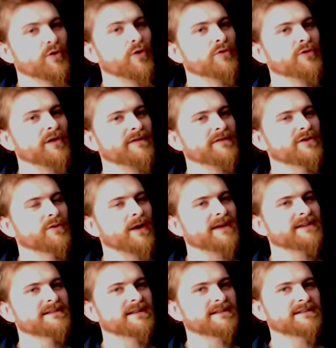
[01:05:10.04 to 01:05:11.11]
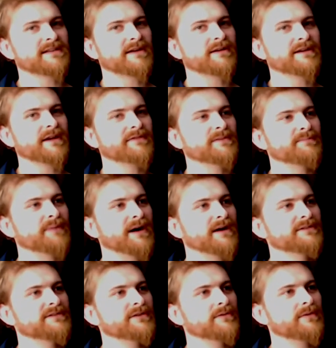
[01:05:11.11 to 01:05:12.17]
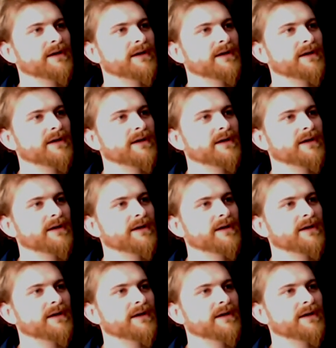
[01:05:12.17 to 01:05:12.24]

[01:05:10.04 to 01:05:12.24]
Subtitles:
Or not even quest necessarily. You have to barter your